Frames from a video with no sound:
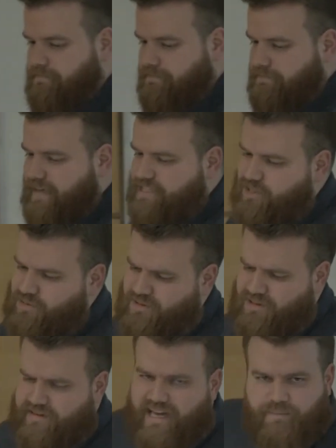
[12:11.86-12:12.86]
That's
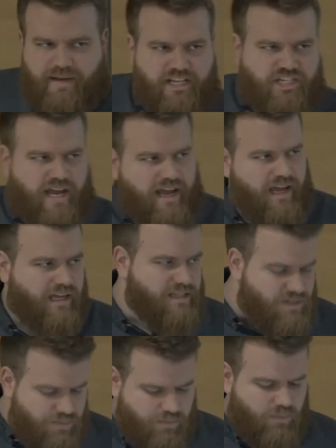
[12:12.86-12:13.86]
cool. Not a big
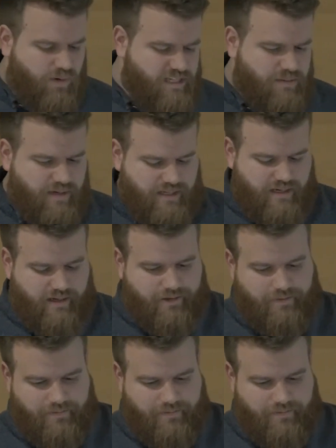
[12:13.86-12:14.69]
change. What's the big deal?